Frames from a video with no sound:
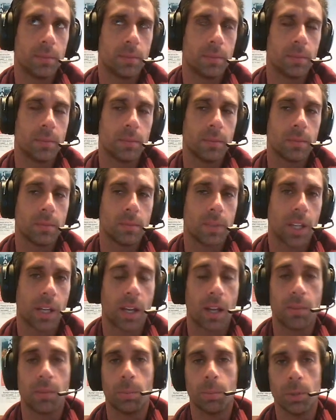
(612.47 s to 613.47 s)
mm, like I
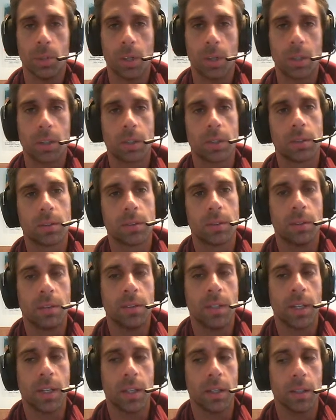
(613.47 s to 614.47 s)
have a blog
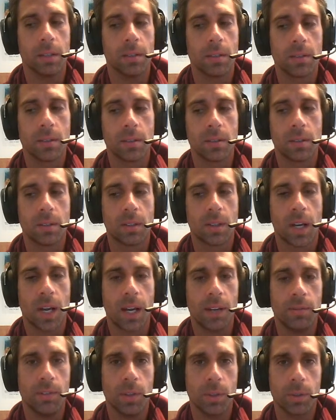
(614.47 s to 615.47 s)
and
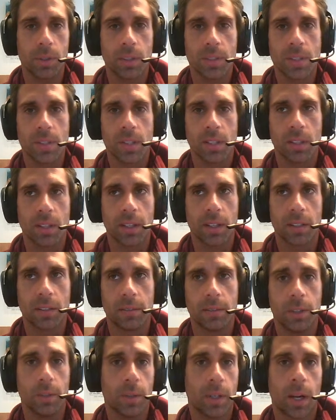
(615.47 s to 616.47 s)
I've noticed that like,
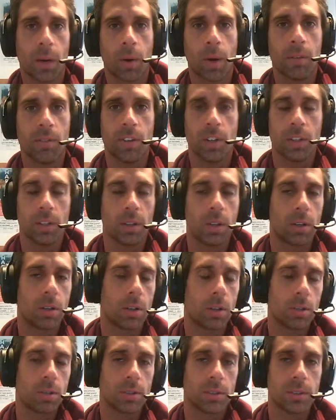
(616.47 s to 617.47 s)
you know, and I write very long
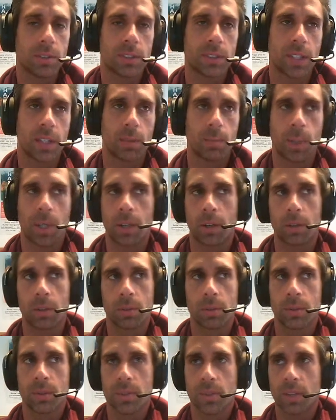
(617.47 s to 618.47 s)
articles. Like my
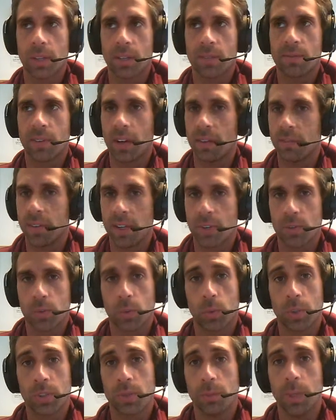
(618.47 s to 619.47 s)
articles are like 5,000
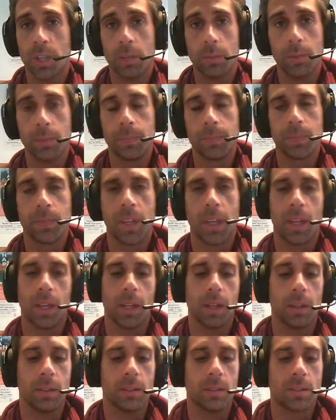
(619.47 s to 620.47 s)
words minimum.
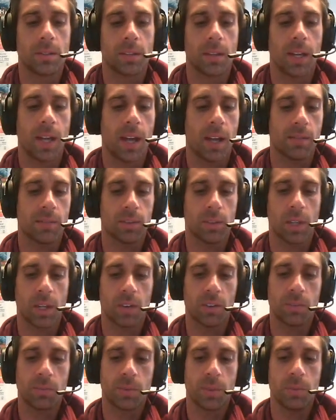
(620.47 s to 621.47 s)
And I have a lot
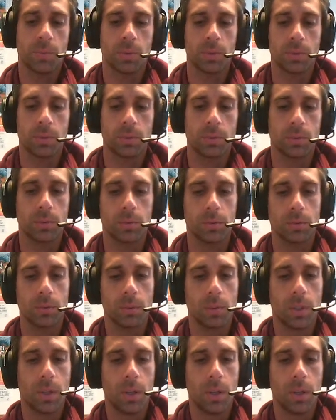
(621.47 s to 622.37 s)
of people who,